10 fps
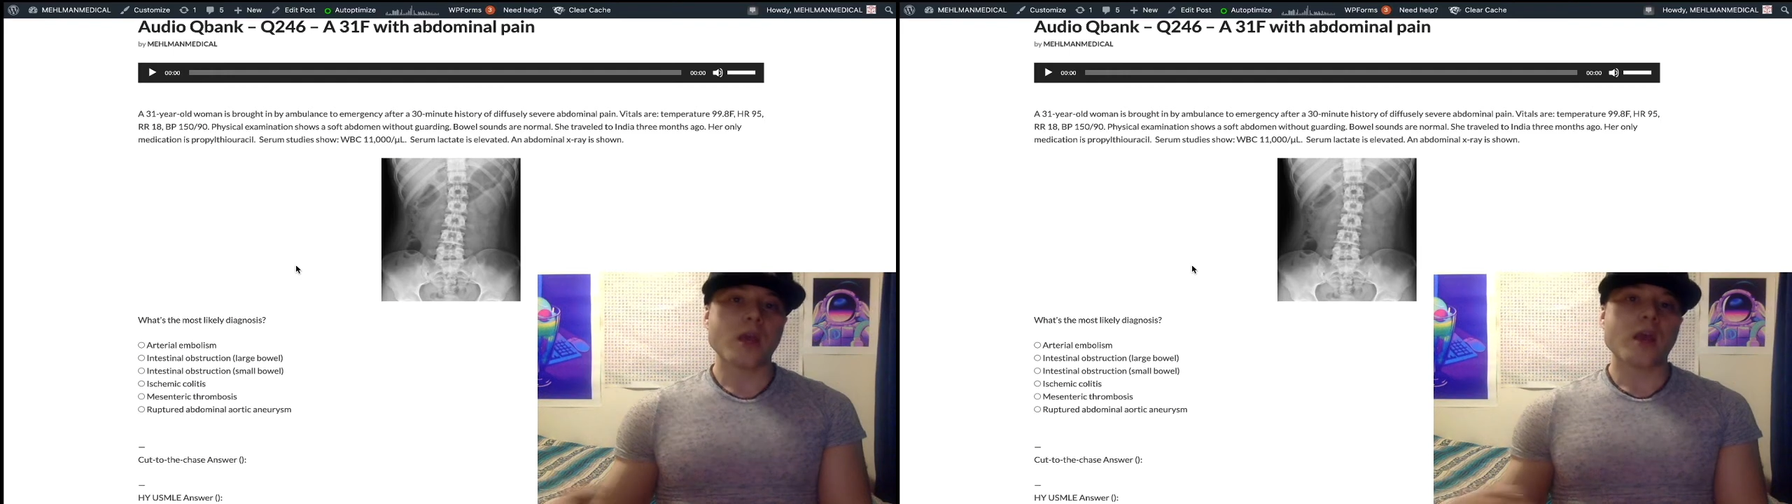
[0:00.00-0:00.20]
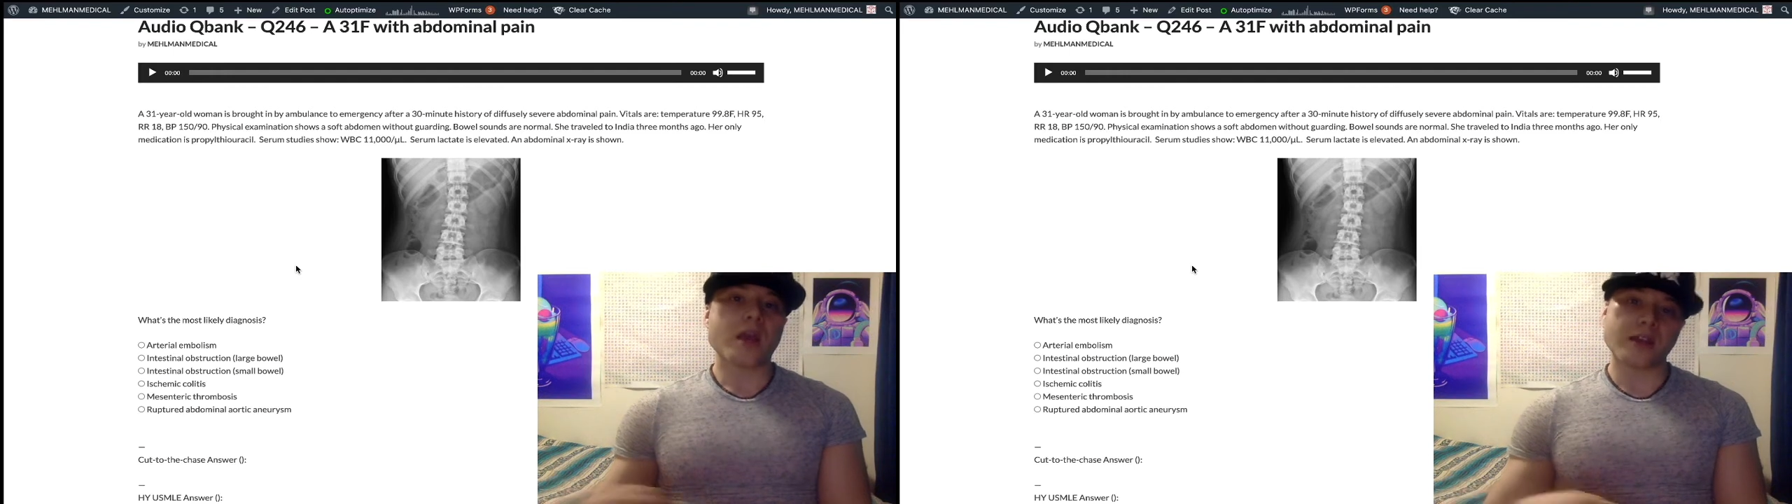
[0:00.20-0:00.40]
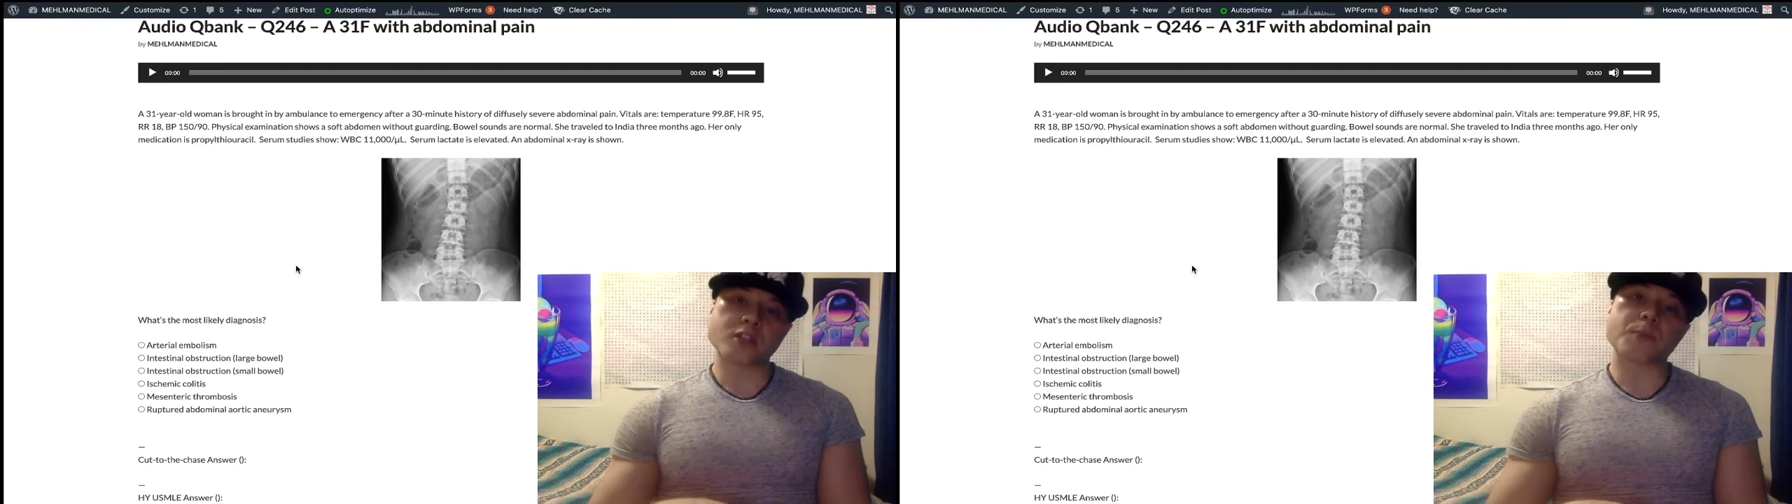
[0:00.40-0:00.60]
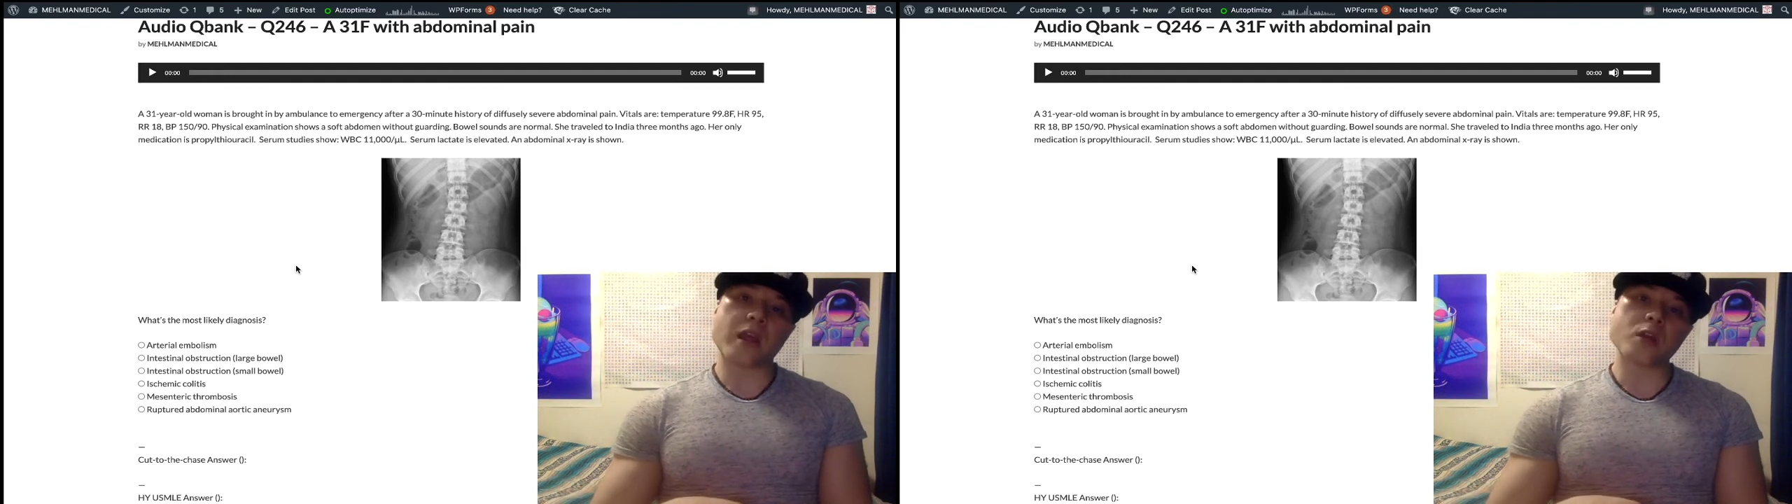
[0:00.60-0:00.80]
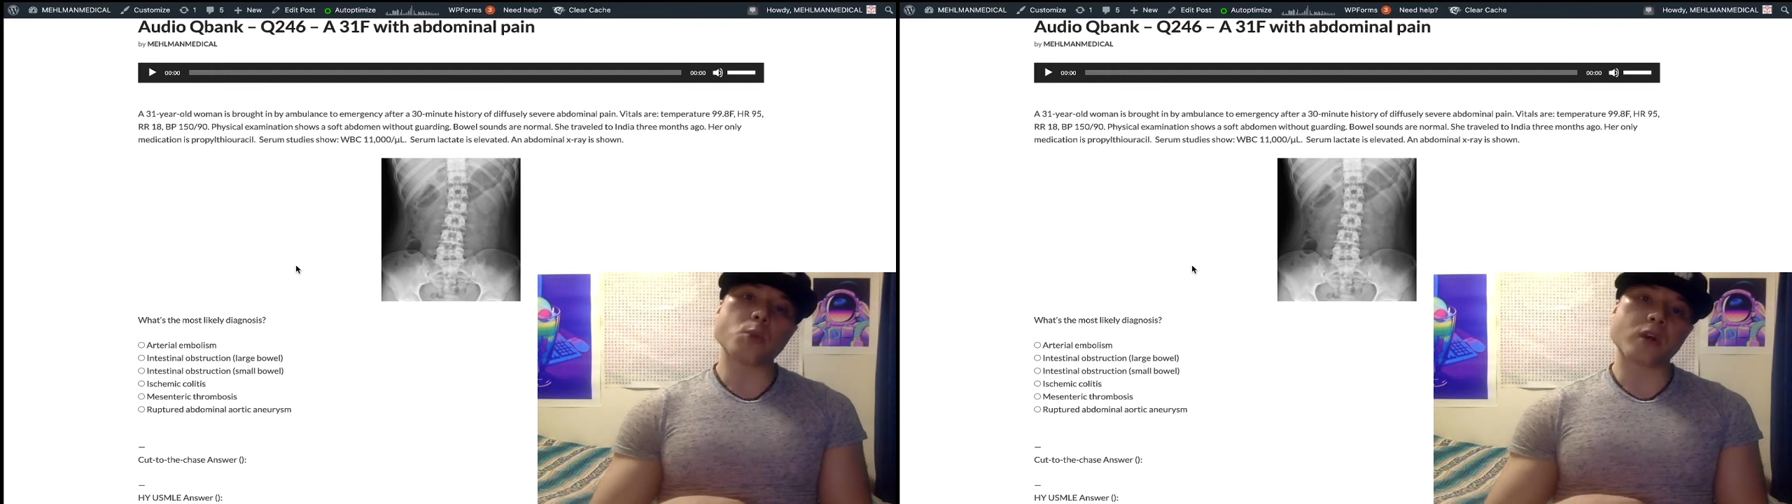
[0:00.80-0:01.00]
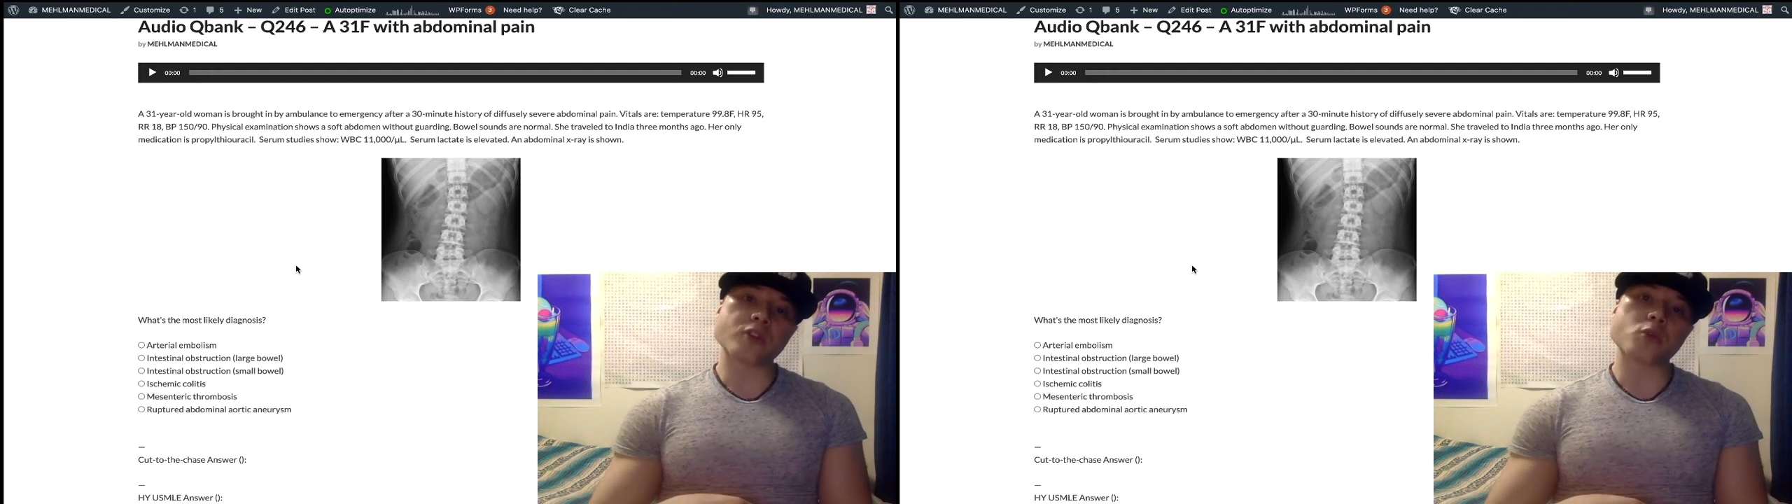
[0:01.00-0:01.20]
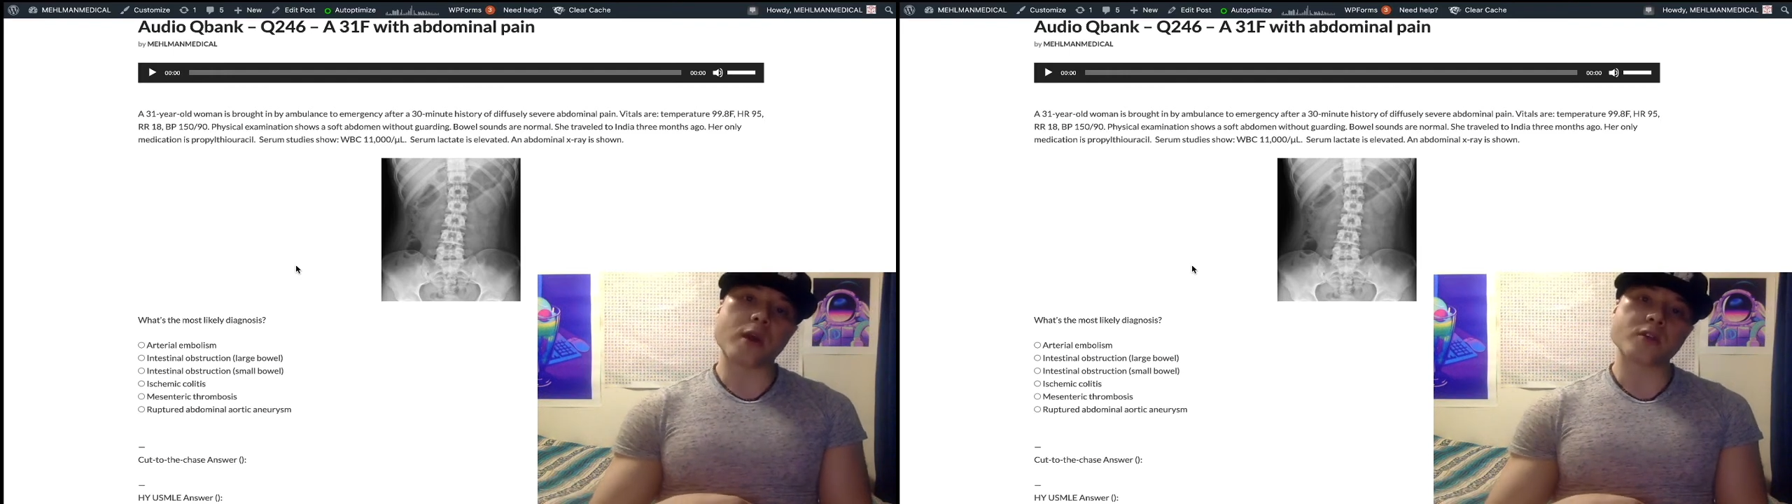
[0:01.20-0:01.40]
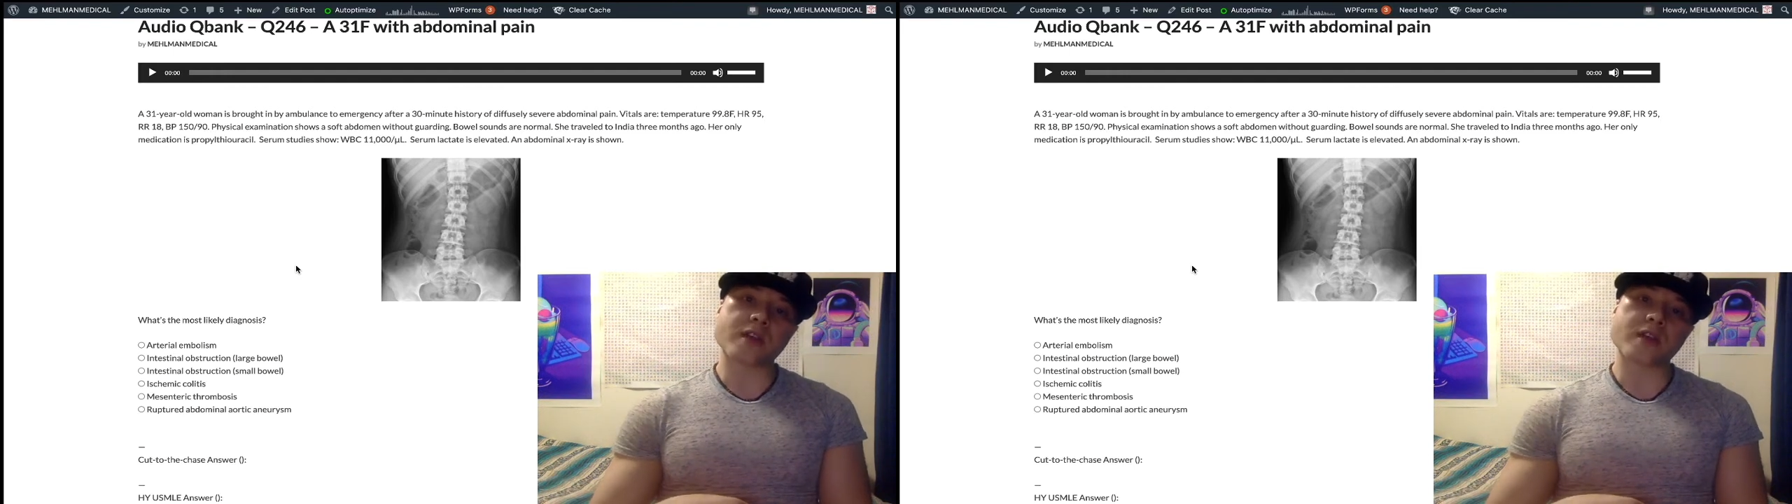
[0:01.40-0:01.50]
and gets pain one to two hours